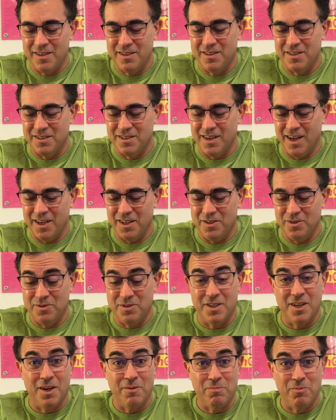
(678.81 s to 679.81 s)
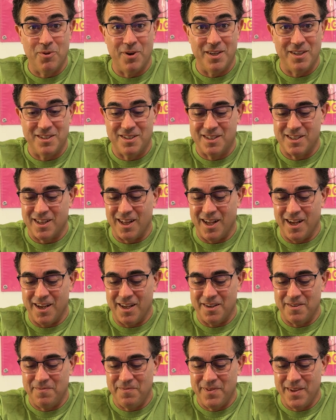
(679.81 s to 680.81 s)
Does not use an upgrade
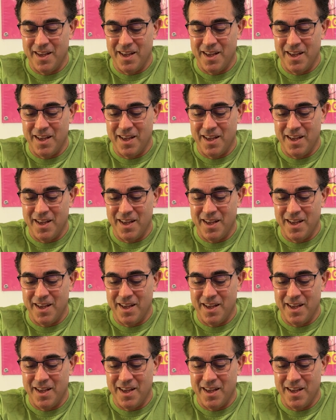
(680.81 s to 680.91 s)
slot.